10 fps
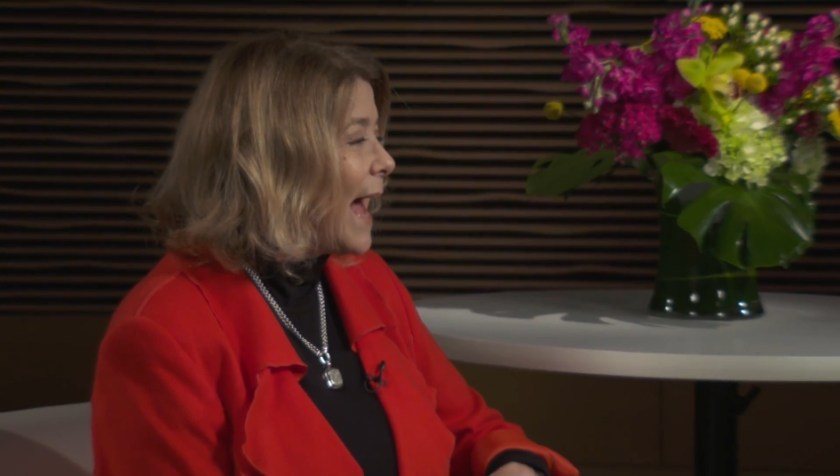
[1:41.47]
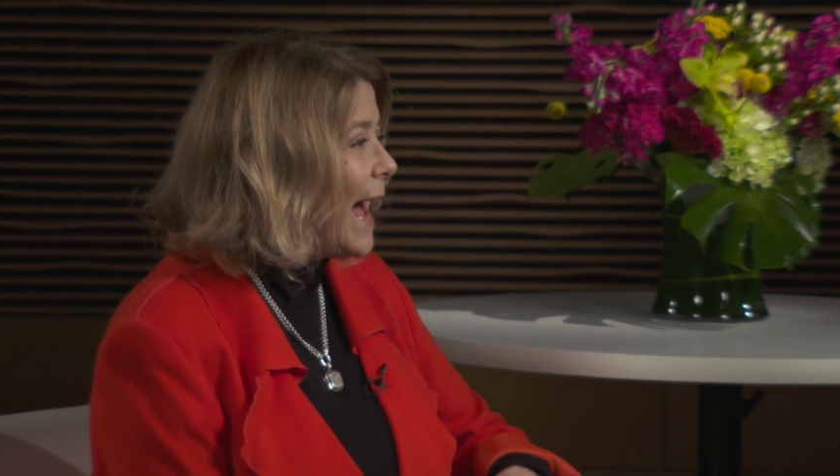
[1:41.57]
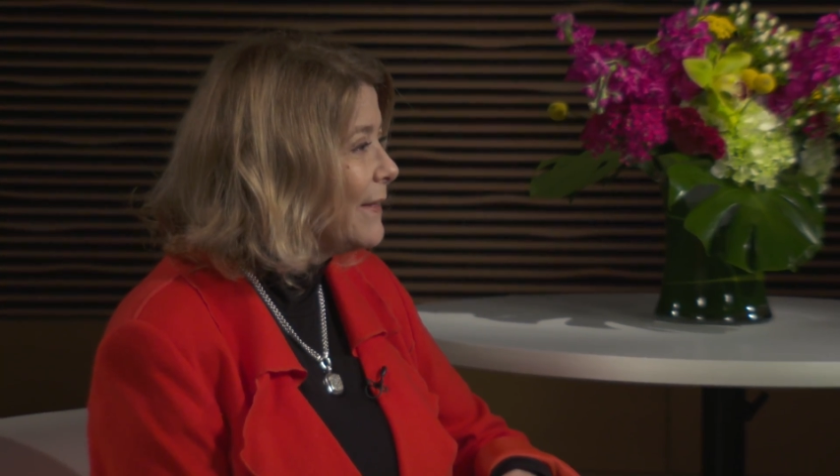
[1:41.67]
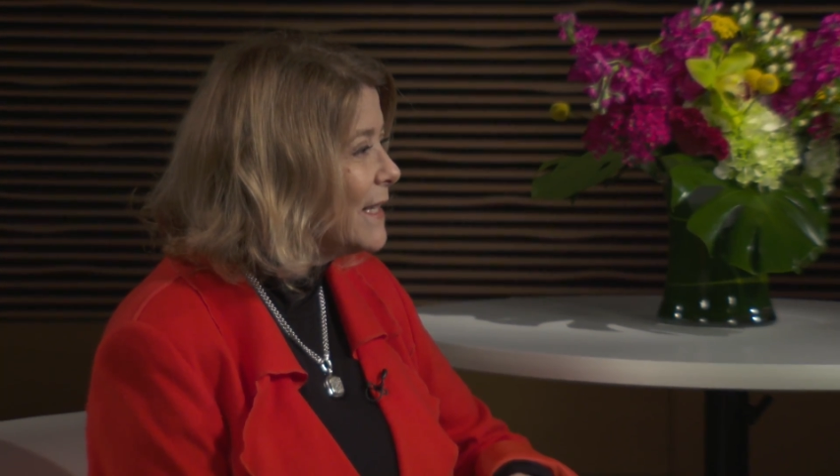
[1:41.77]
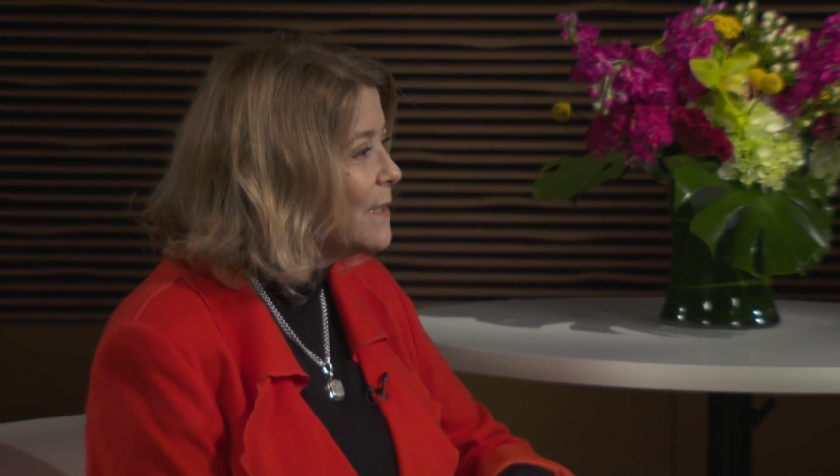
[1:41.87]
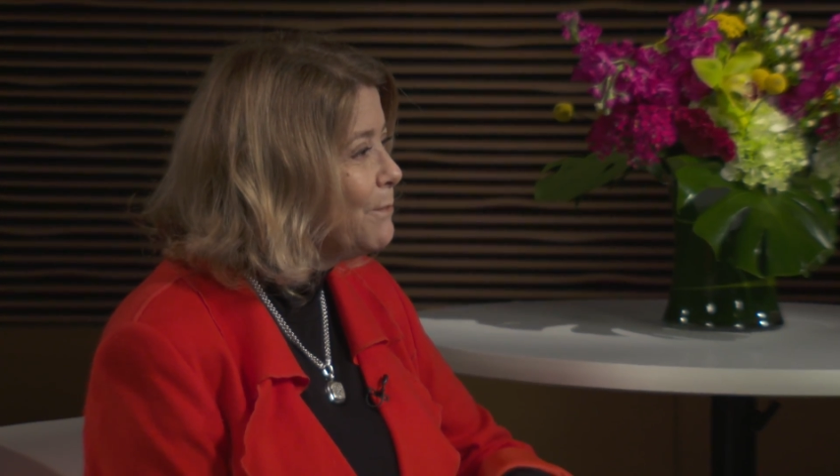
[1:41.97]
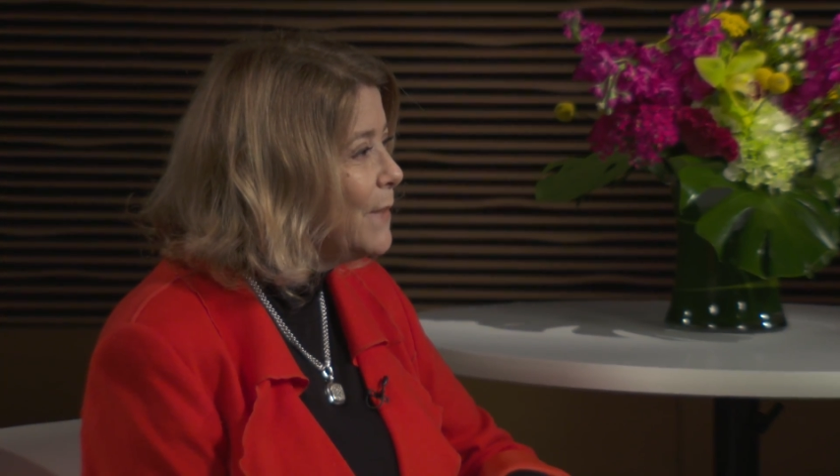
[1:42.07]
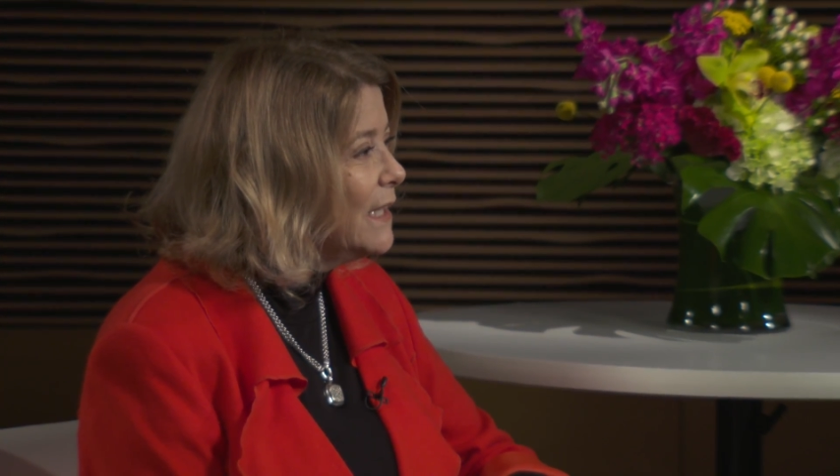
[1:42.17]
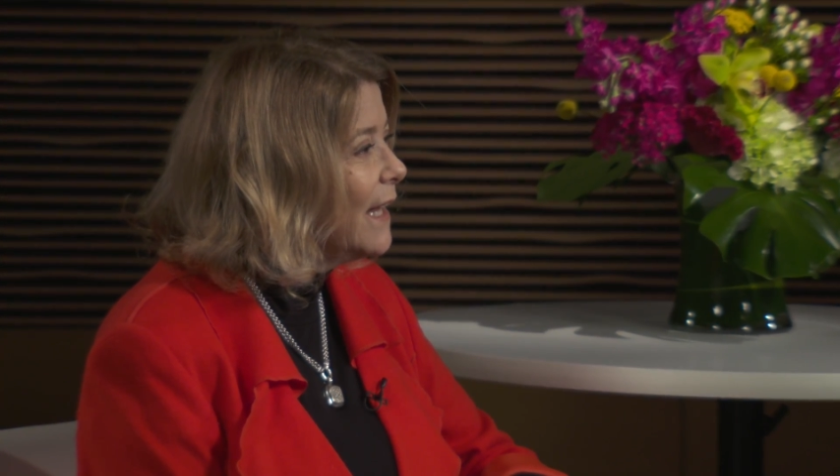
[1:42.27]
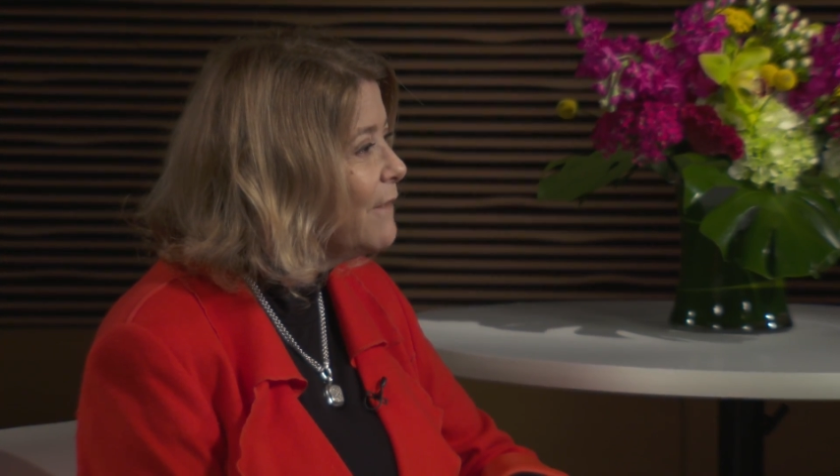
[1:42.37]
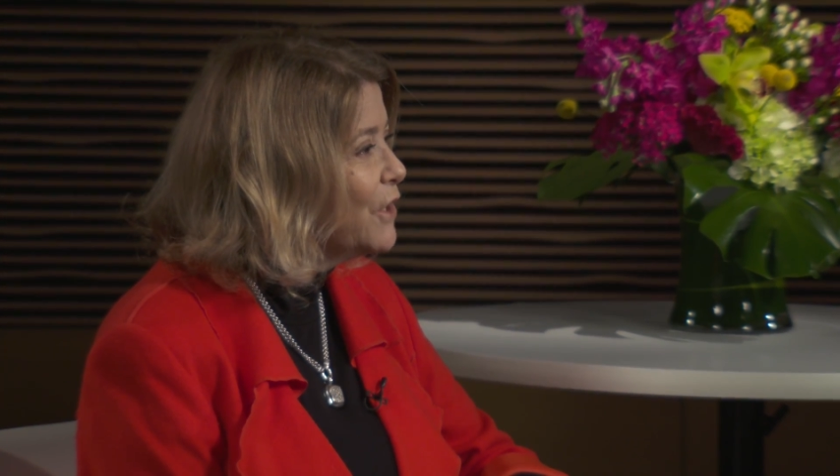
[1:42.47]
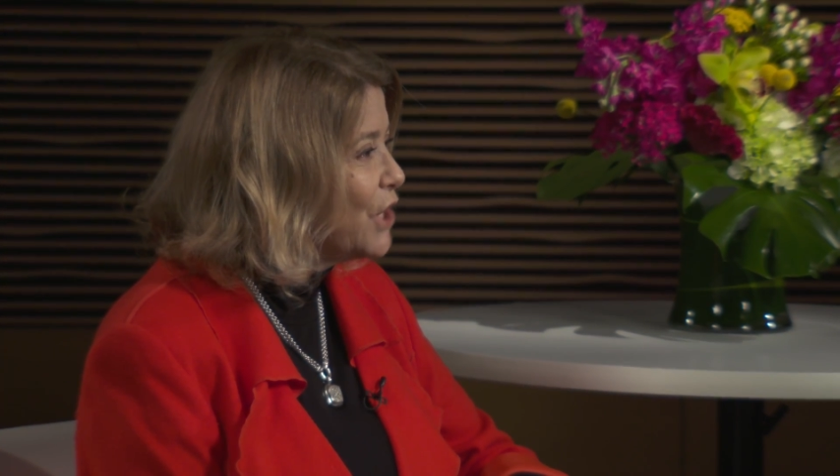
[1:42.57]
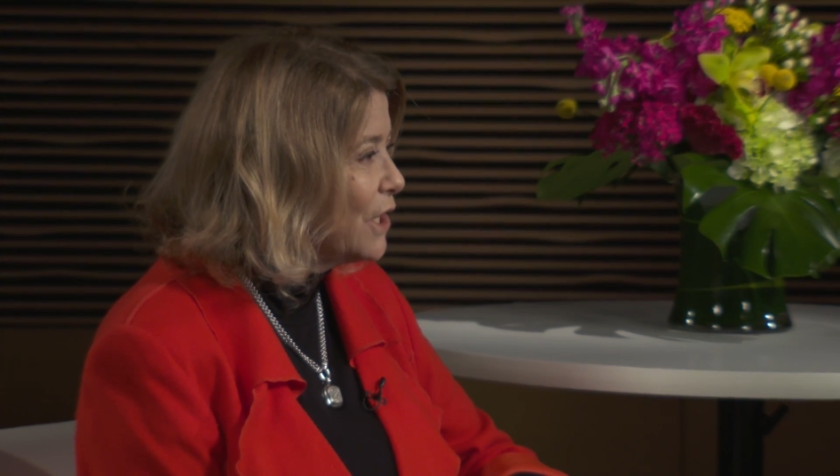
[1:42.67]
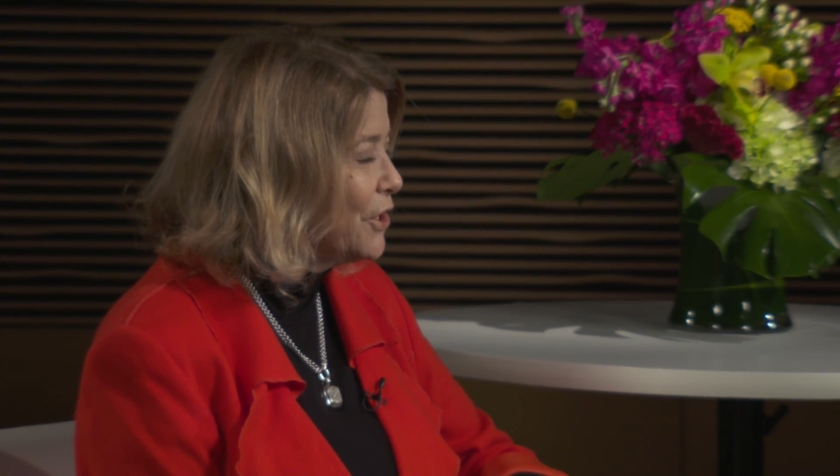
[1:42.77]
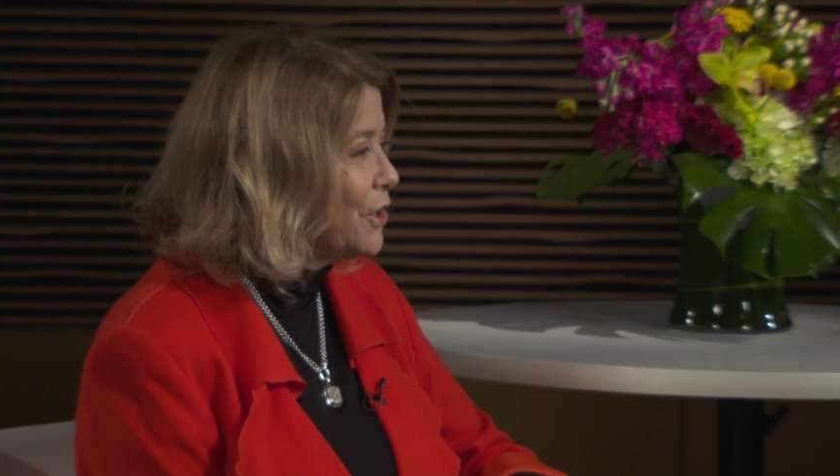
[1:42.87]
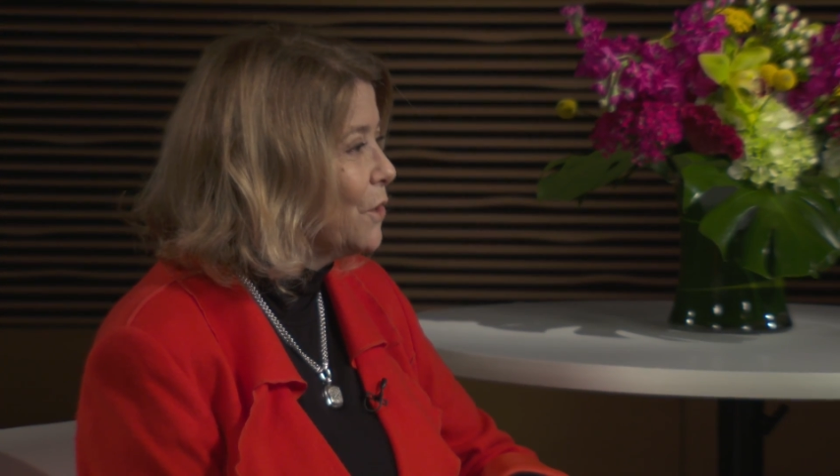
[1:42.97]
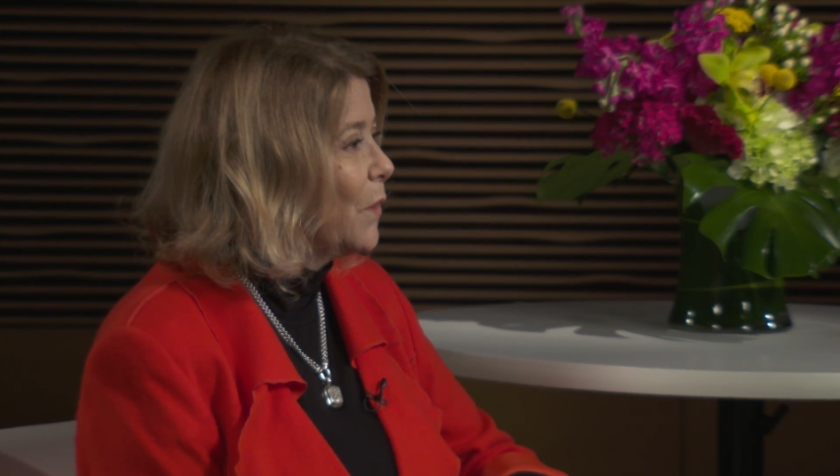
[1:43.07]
at this midlife juncture,